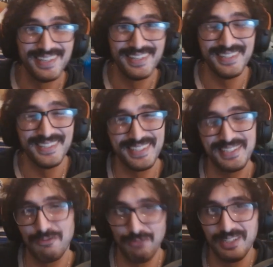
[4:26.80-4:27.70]
That's
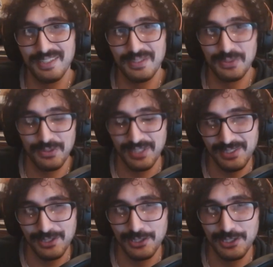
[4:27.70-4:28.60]
a funny little thing
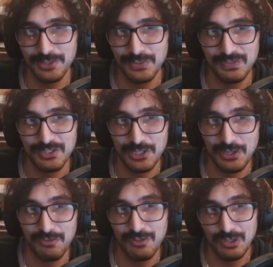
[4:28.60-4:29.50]
you can do. So
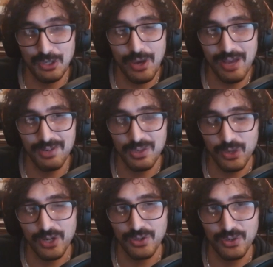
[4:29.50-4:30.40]
if you don't have any
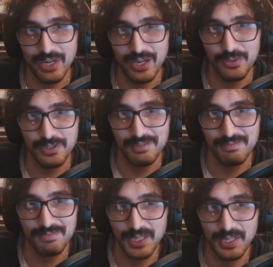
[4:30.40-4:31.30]
water around and
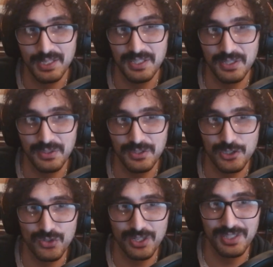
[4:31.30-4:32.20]
you're
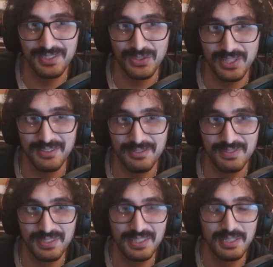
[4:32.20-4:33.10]
struggling trying to
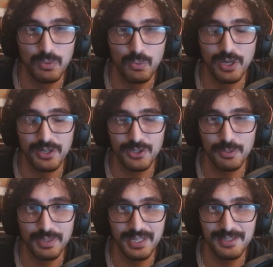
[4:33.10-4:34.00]
water your
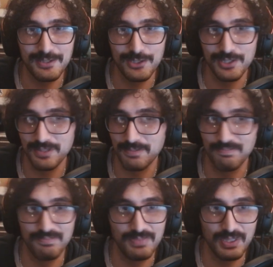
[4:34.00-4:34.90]
plants, just
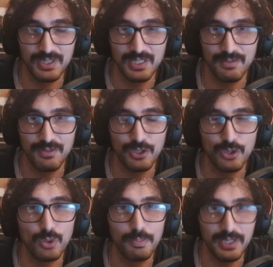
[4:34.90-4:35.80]
give it a good
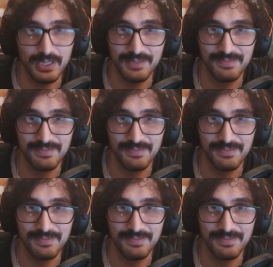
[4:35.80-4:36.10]
old pee.